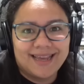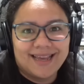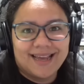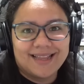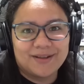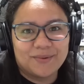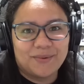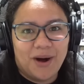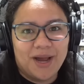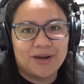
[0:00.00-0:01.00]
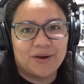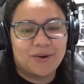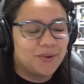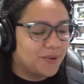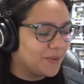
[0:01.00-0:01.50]
the one
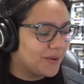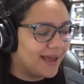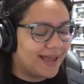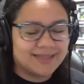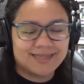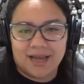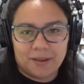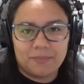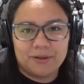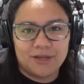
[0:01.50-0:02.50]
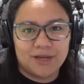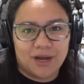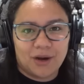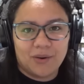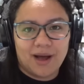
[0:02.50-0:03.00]
who ends up, you
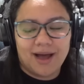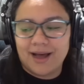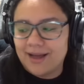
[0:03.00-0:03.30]
know, uh, uh,